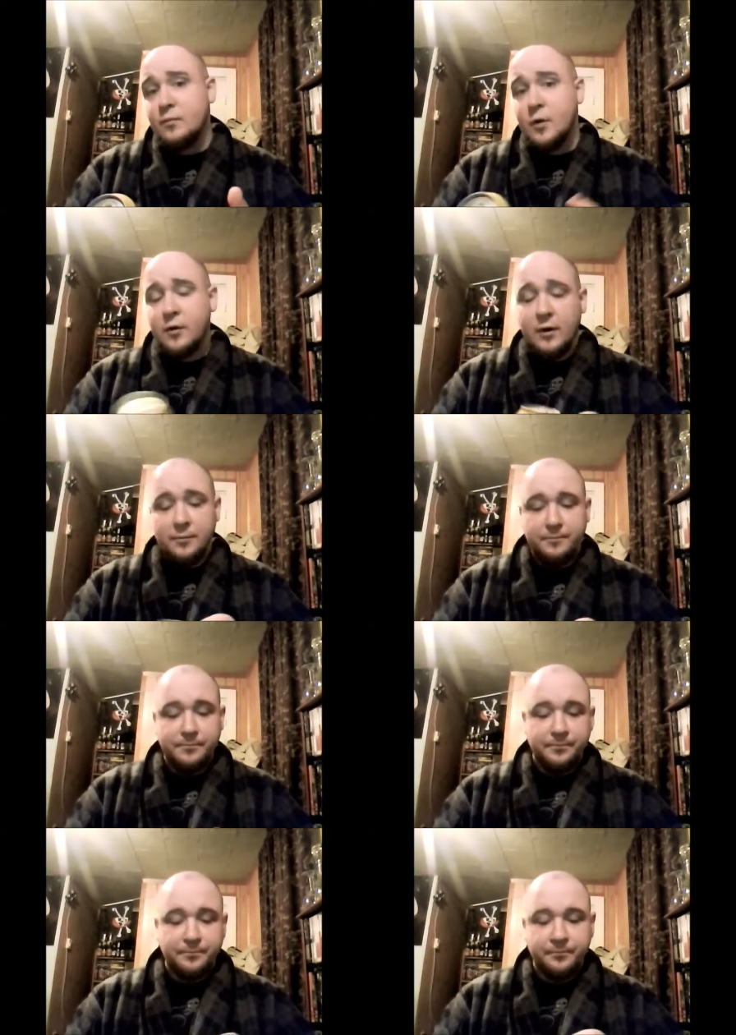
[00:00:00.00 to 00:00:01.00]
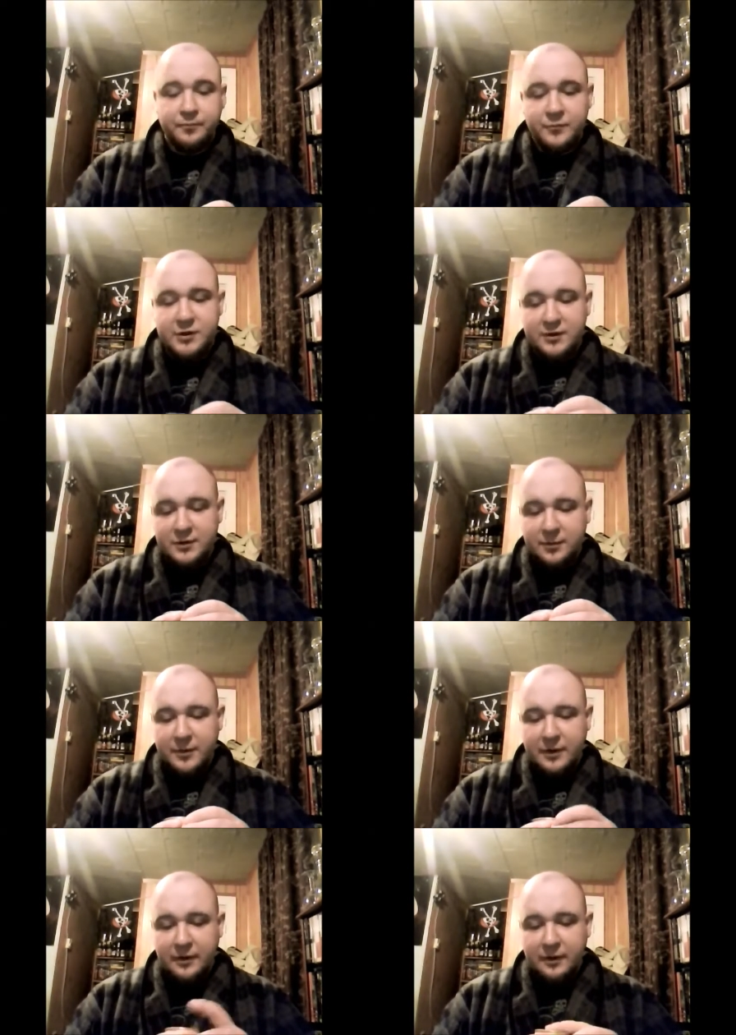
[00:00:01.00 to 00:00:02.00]
All right, sounds like a
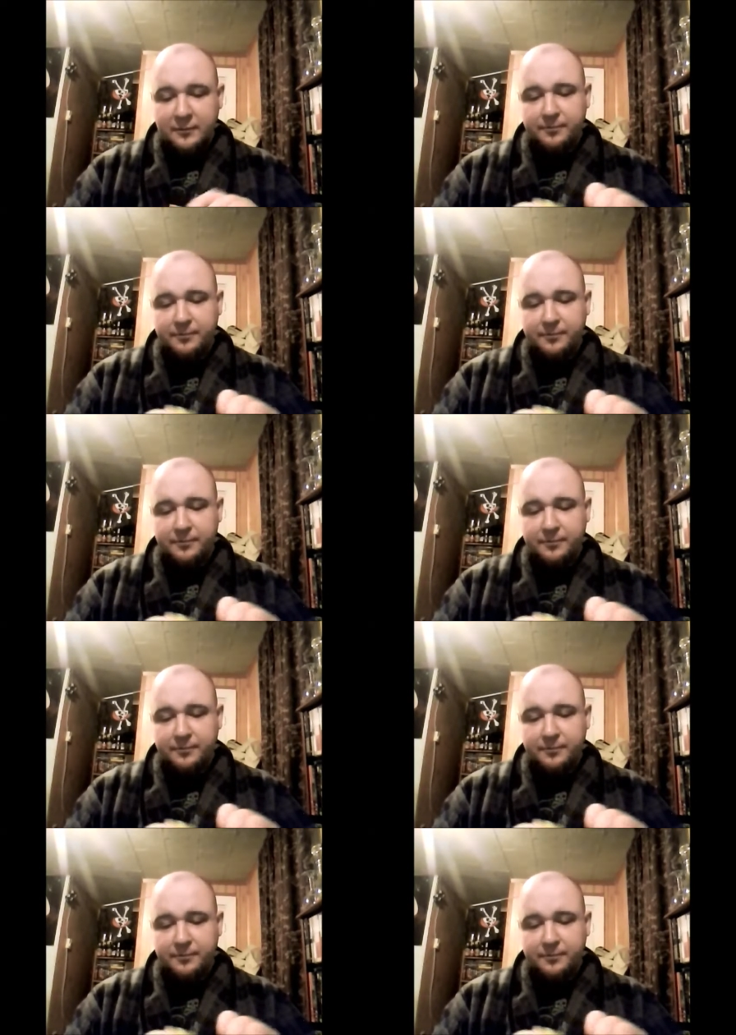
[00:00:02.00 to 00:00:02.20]
pale ale.